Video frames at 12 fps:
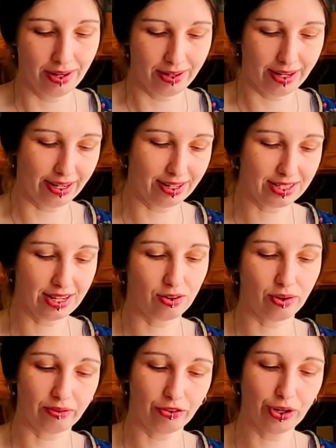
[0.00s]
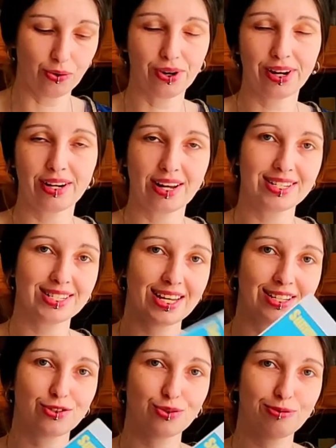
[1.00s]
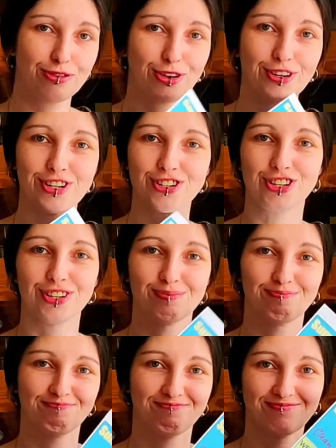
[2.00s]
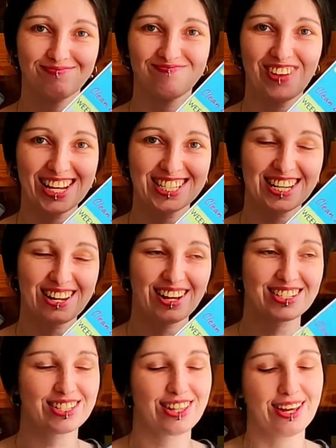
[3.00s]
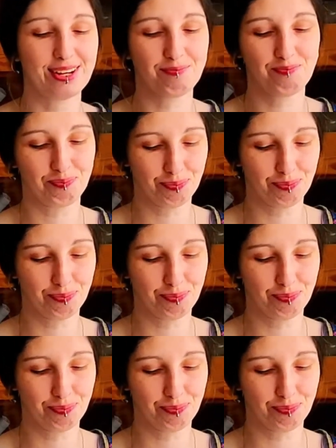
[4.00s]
Like I said, reorganize kids' room furniture. That's the next thing.